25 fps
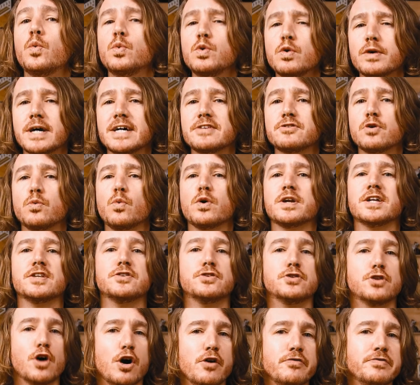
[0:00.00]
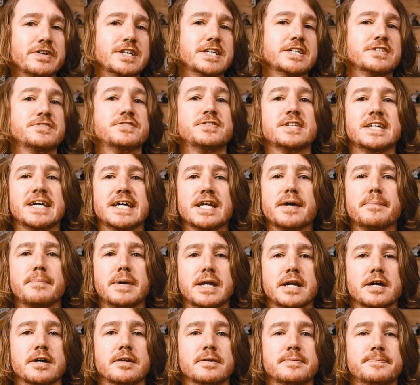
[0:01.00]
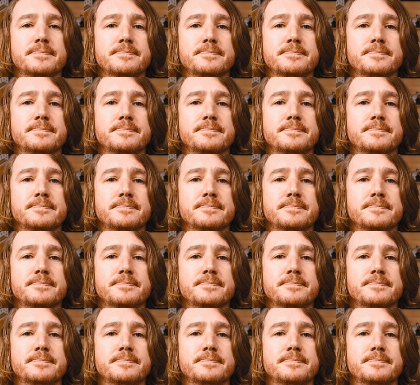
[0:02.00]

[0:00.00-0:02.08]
We'll get to what a DoF is in a minute.